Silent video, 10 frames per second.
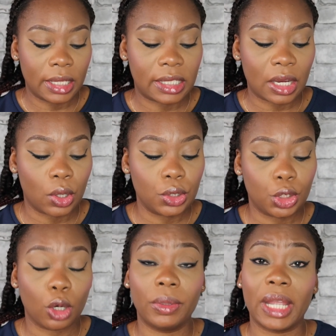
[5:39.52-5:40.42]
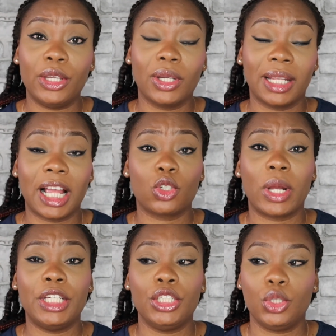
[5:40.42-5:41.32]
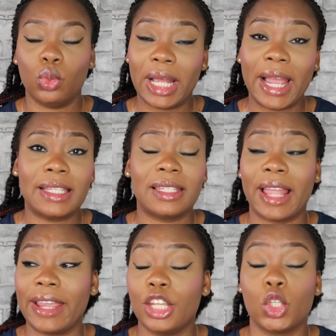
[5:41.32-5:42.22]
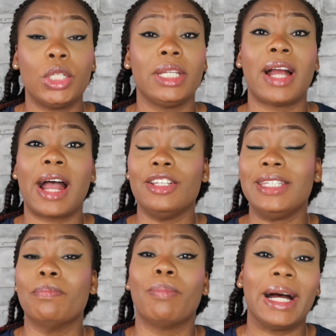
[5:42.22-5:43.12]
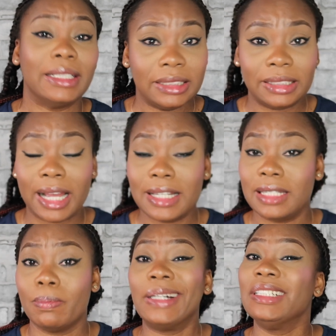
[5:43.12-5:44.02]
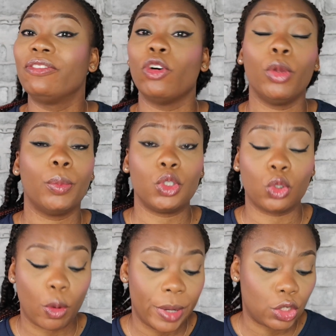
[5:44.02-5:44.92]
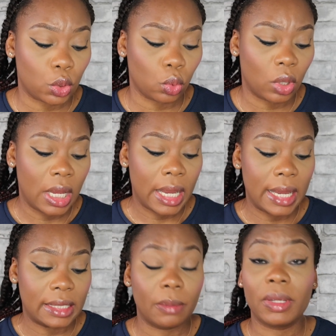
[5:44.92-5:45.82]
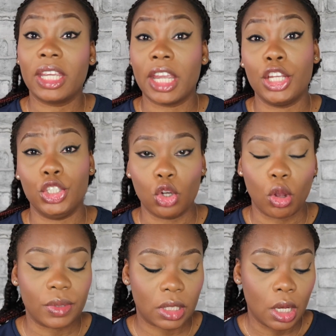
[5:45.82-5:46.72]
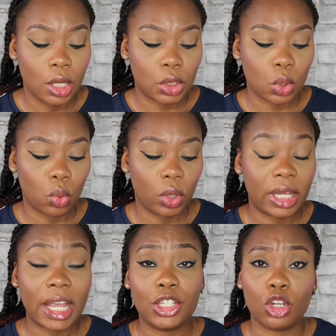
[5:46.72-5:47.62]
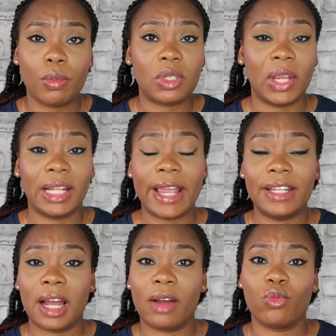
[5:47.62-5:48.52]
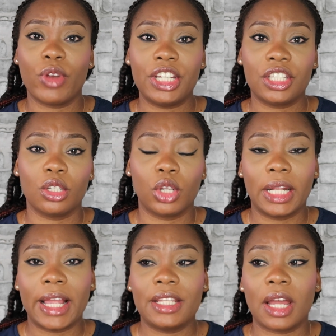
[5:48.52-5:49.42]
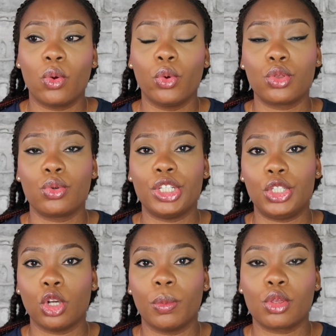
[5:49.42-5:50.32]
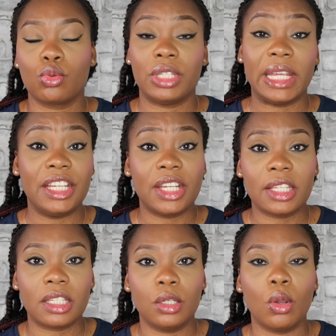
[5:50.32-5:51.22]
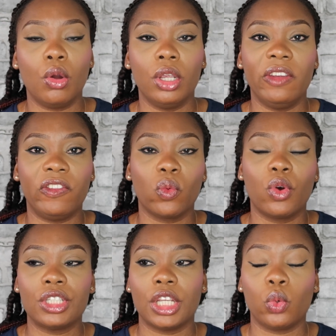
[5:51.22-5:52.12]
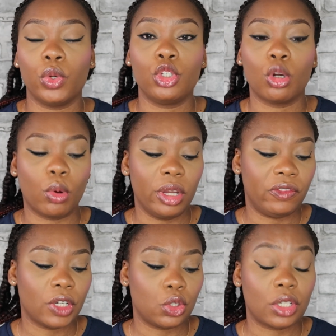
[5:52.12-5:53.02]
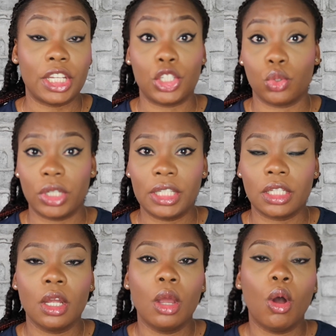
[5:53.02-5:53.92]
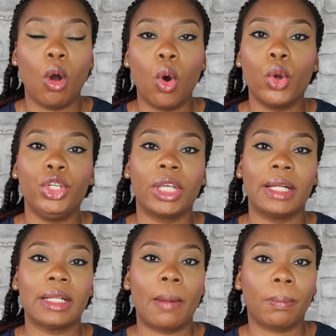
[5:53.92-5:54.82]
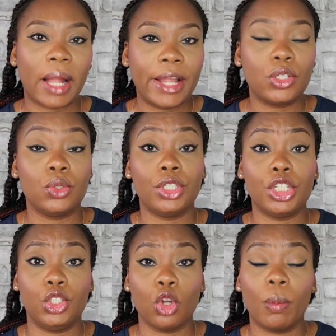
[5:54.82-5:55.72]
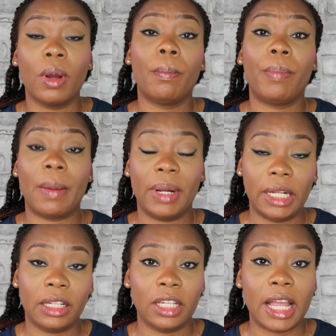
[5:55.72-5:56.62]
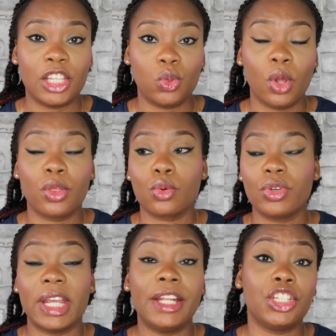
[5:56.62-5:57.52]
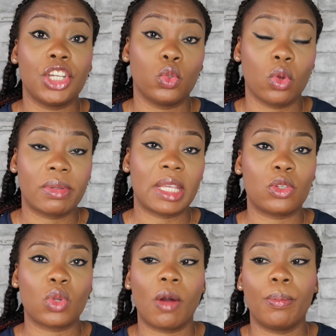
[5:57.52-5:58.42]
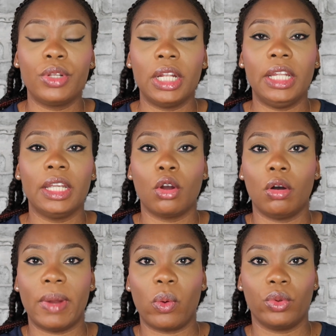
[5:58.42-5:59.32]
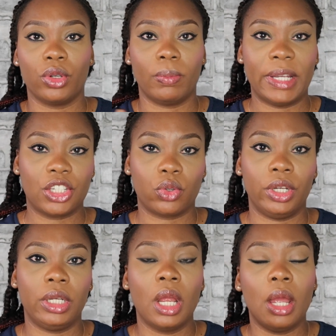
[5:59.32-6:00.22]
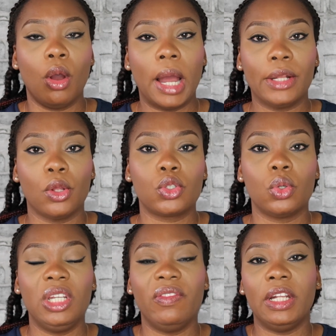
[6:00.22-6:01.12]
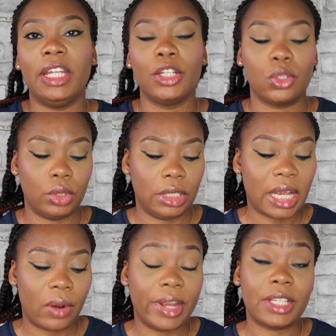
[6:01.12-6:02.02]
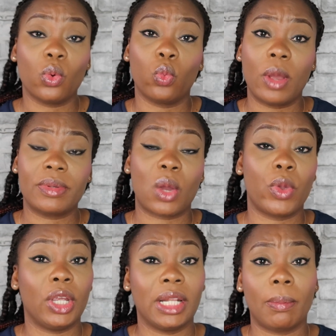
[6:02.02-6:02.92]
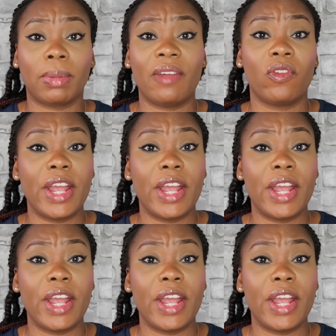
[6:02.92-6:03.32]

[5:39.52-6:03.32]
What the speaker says: second job that you can actually do that is on the demand. They are demanding for people to come into is care jobs. So care jobs, you can either register, you can either go through this job through the agency if you want a quick job, or if you're just a student, or you can apply to do this job permanently as well through the NHS website. So I'll put a link on my screen, and also leave a link to the direct website where you can apply for